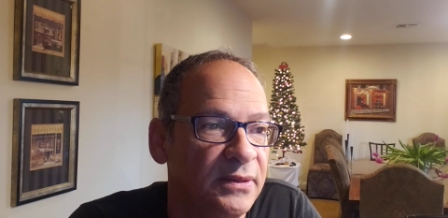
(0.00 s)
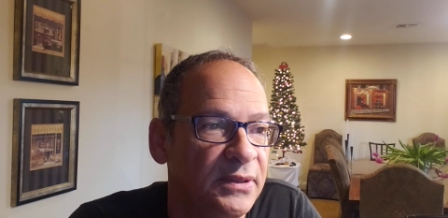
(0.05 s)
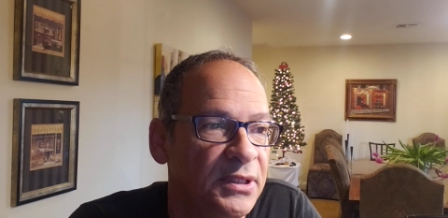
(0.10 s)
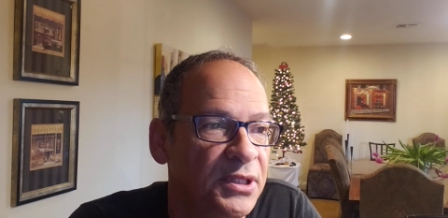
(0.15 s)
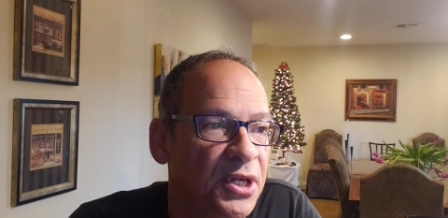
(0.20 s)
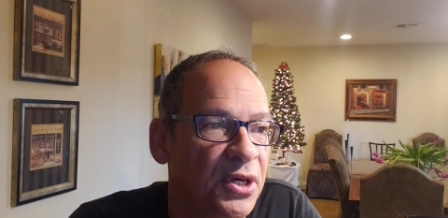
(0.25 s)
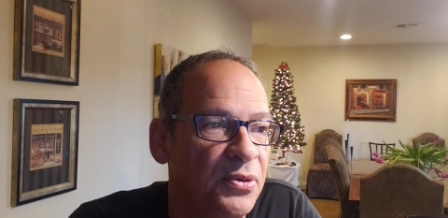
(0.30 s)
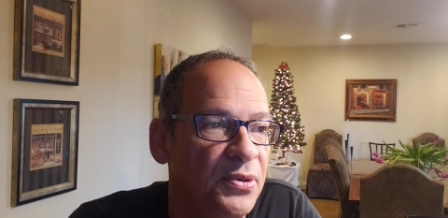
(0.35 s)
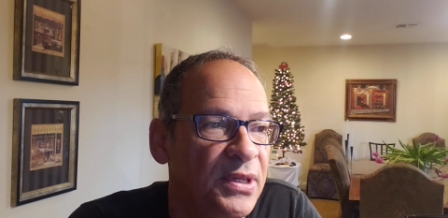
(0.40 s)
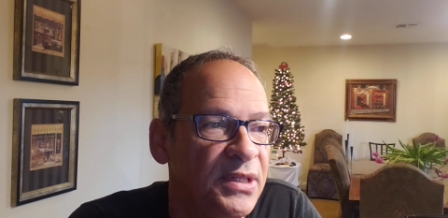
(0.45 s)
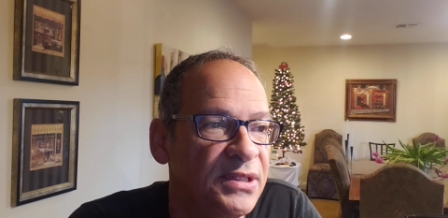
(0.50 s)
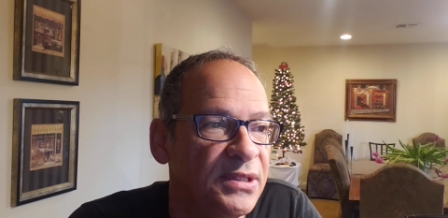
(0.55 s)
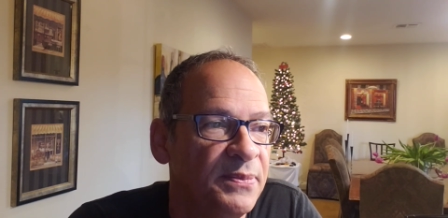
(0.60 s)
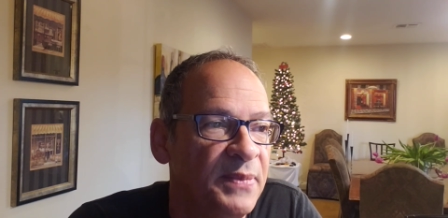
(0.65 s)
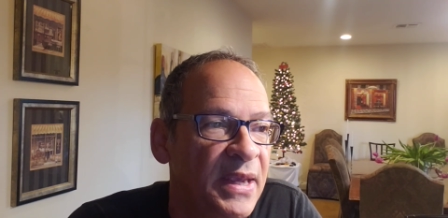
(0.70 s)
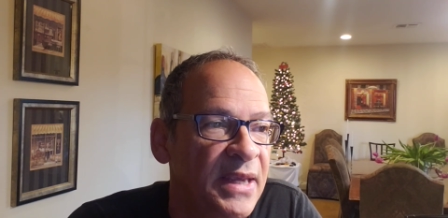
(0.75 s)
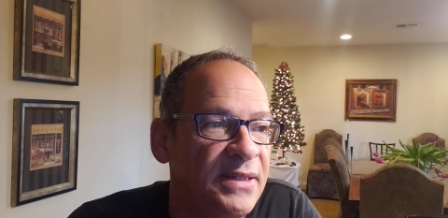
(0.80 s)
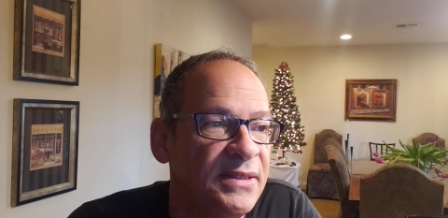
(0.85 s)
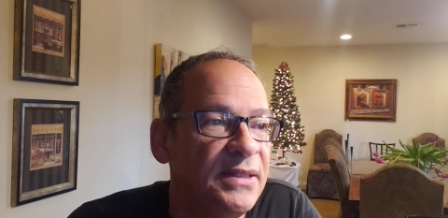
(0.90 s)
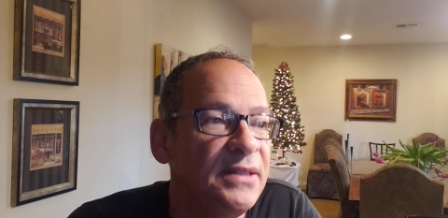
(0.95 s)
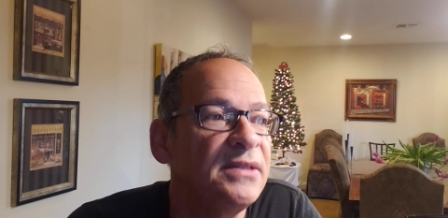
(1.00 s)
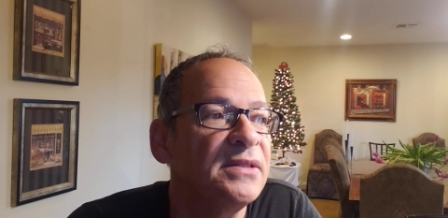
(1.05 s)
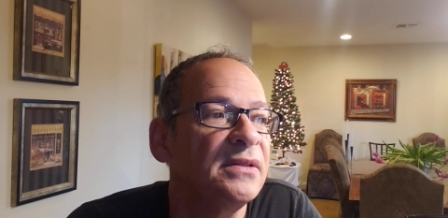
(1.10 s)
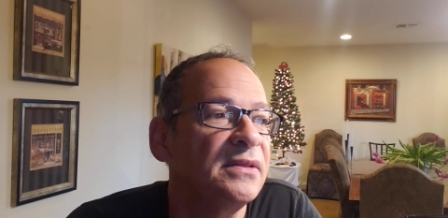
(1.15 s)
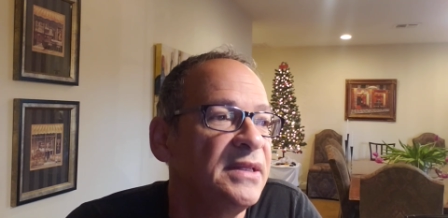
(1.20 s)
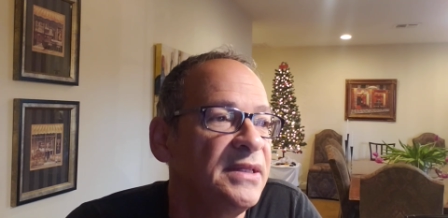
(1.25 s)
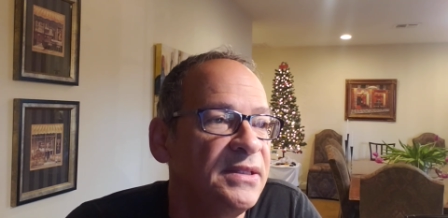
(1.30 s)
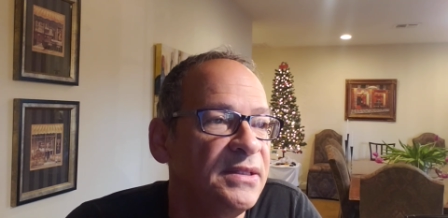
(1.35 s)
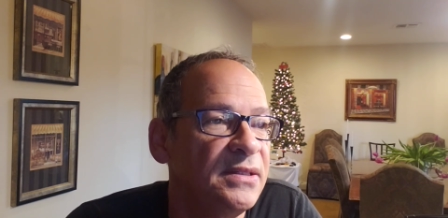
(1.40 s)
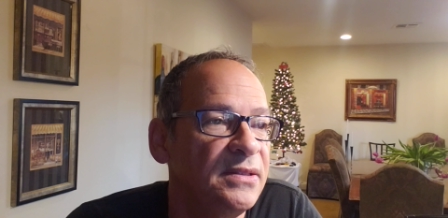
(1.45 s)
It's amazing to
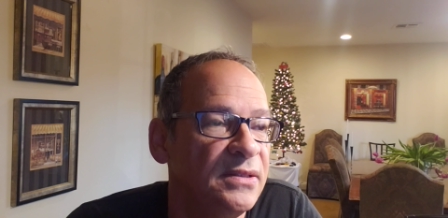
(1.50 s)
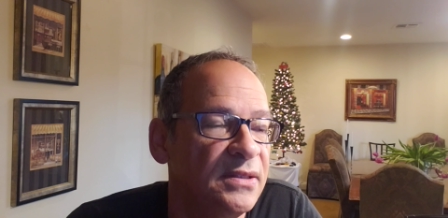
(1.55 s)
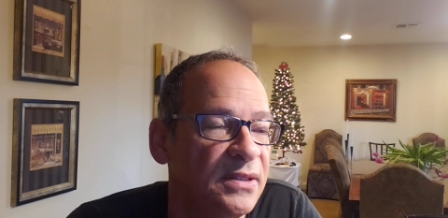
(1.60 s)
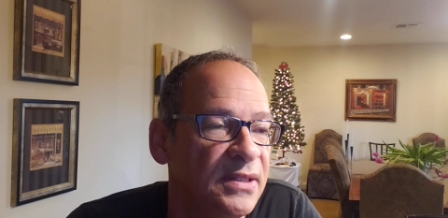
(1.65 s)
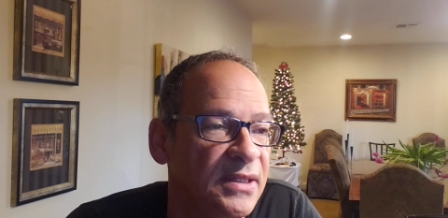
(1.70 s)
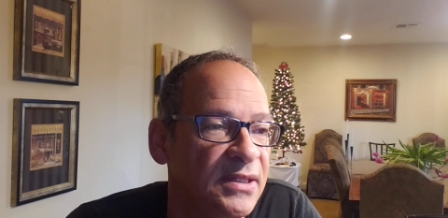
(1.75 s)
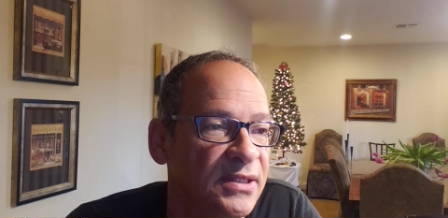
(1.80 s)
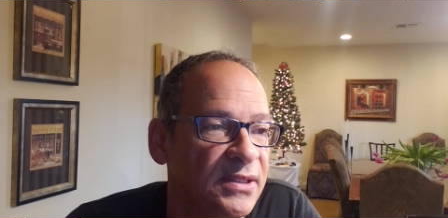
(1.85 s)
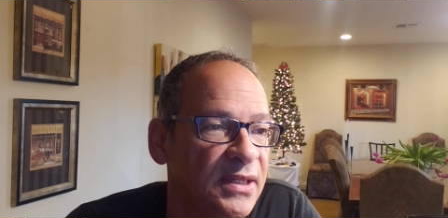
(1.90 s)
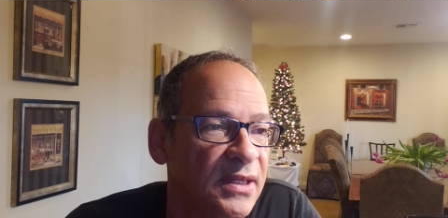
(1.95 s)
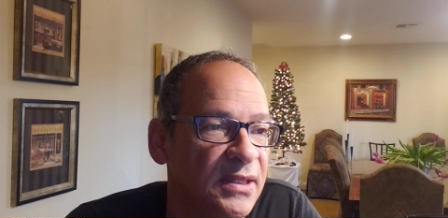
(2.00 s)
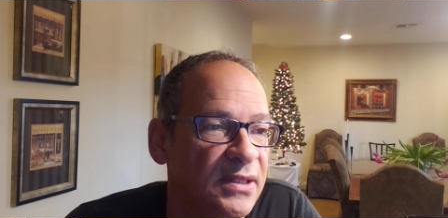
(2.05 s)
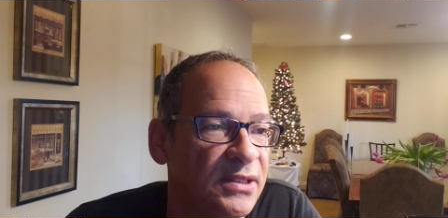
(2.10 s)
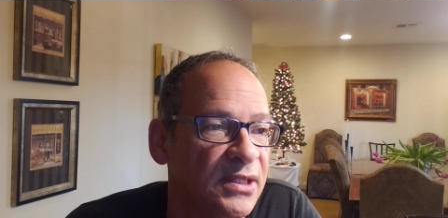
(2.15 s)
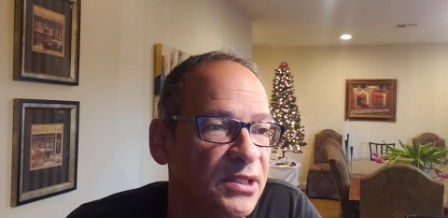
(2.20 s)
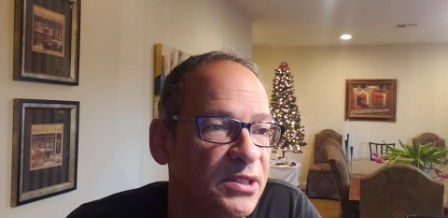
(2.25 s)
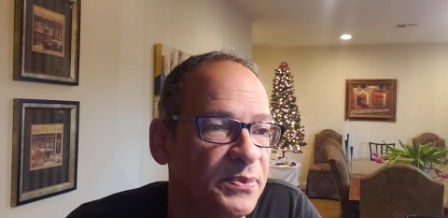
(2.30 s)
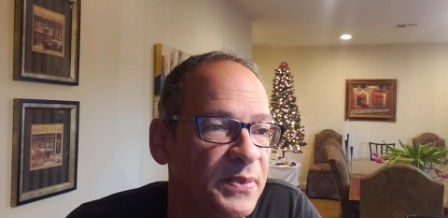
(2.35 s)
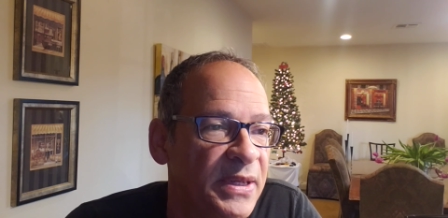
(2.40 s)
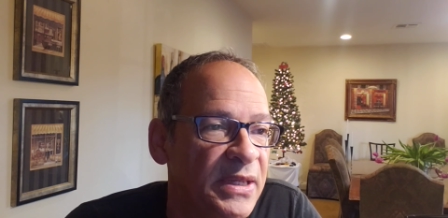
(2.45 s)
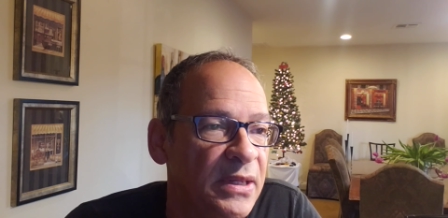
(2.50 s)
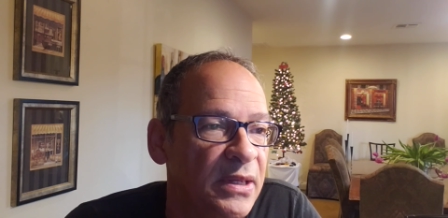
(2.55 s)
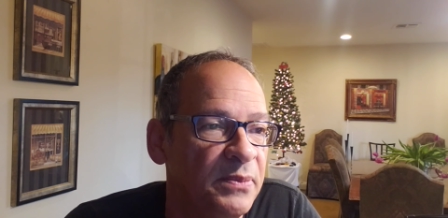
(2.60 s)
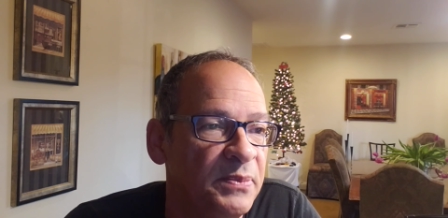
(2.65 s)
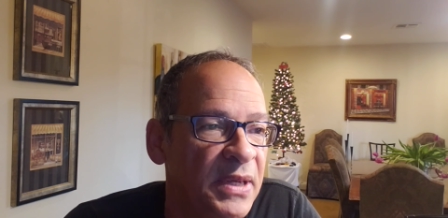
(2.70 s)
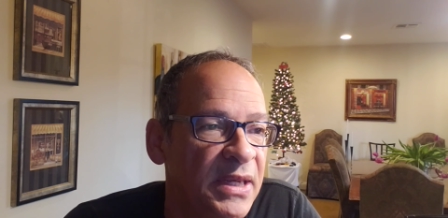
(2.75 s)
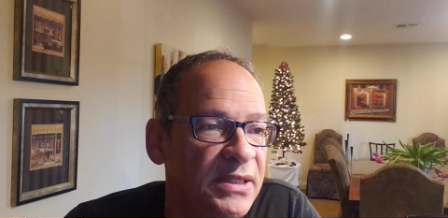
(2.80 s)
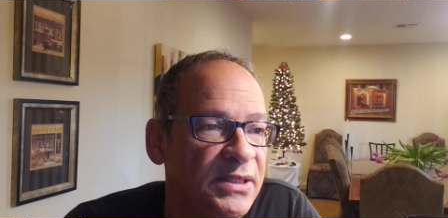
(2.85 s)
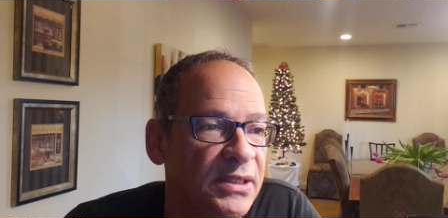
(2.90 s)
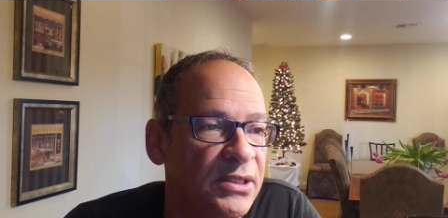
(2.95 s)
listen to these things. It's
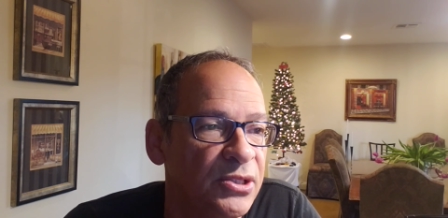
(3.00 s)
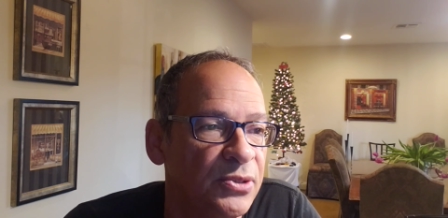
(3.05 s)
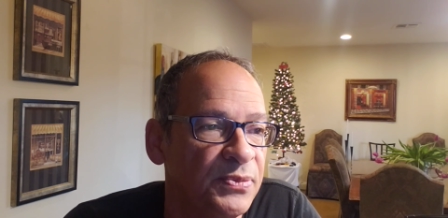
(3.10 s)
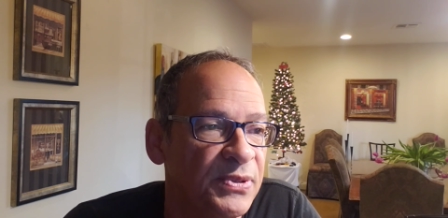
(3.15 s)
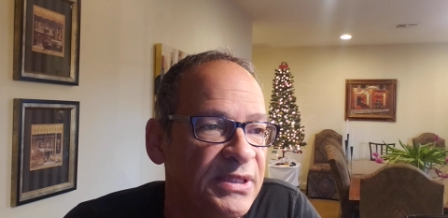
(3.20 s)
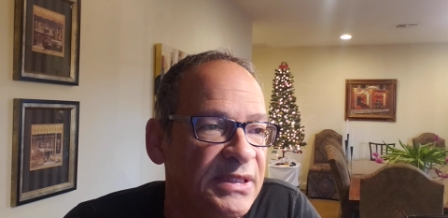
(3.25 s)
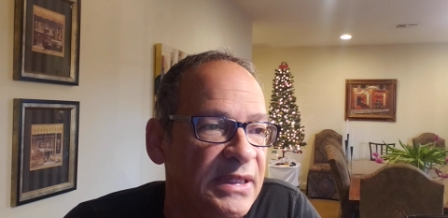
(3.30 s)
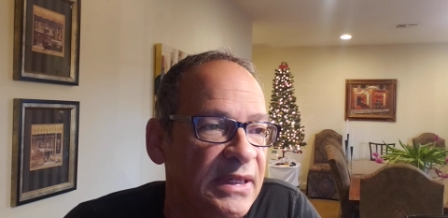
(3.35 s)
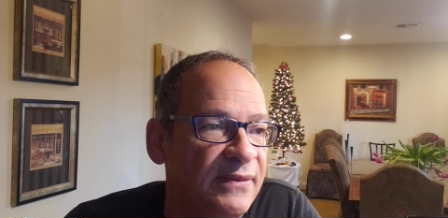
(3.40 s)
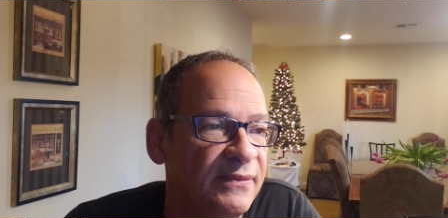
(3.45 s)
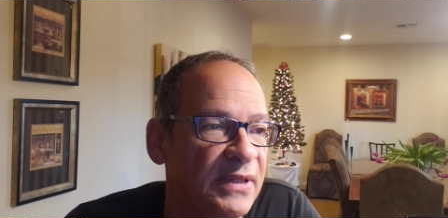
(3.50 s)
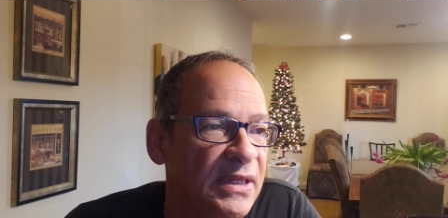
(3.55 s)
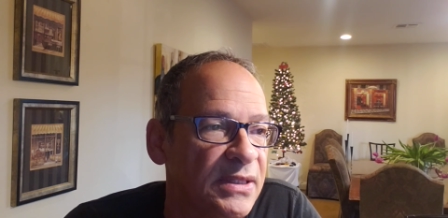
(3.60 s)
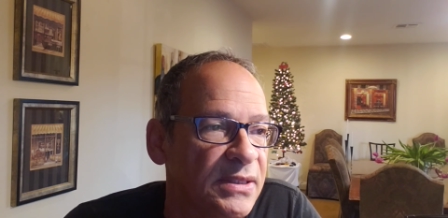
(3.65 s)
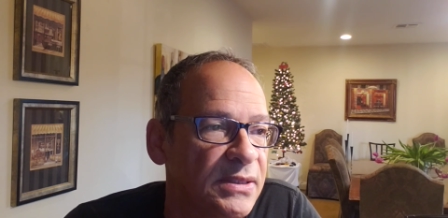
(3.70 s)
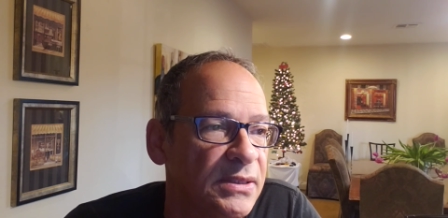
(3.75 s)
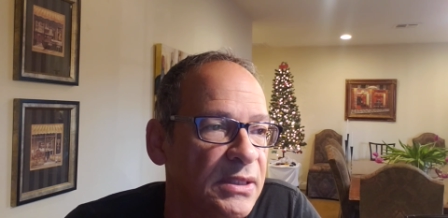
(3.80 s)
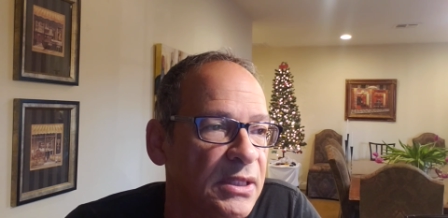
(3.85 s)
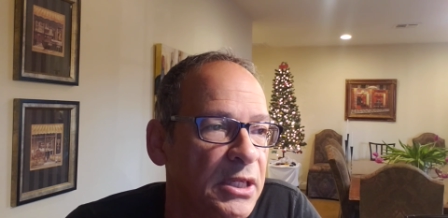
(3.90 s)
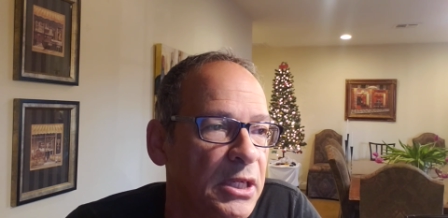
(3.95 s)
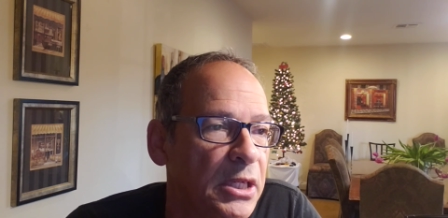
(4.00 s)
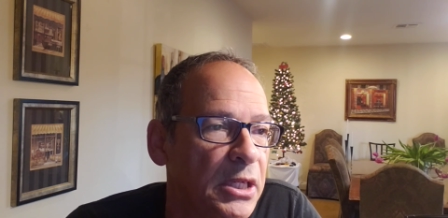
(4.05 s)
amazing to receive this.